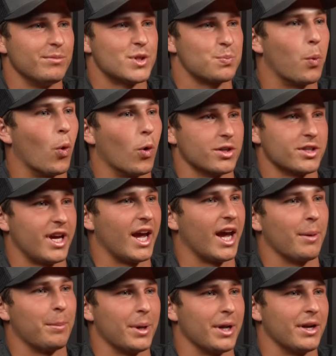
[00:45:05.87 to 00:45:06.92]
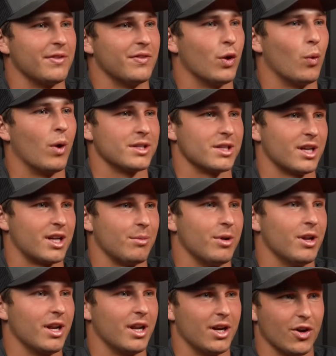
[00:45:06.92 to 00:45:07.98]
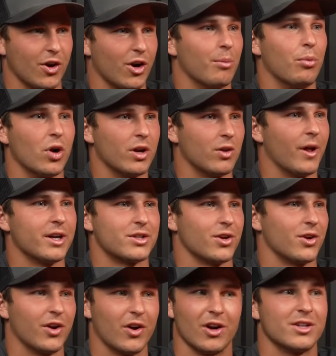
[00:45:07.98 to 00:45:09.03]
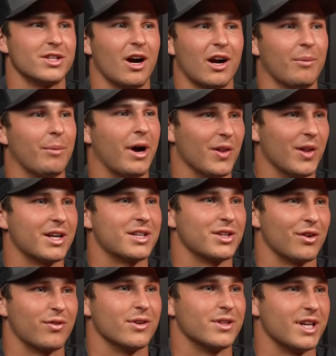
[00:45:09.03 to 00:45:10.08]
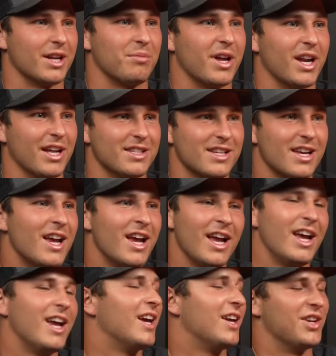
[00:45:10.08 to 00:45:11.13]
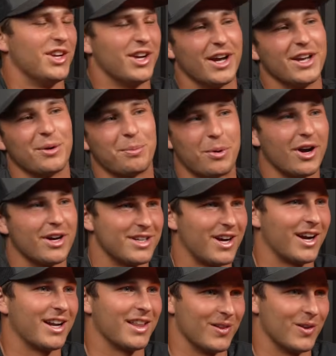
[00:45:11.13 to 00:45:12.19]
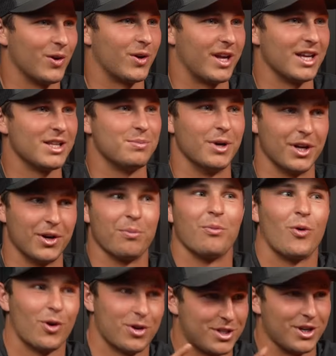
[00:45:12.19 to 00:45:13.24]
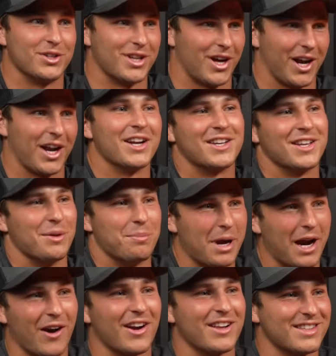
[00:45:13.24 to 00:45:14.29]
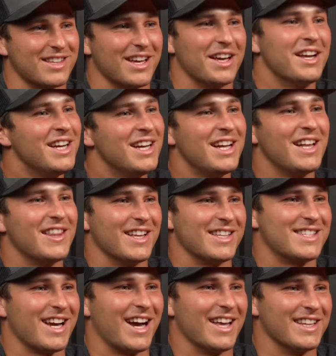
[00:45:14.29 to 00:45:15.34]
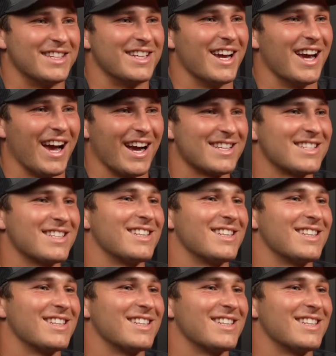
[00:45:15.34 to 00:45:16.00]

sports camp in the Westlake community, and you're going to bring Elixir, and you're going to talk about Elixir for 10 minutes. Yeah, you're probably talking to the little kids, but you're more so talking to the parents that sign the checks.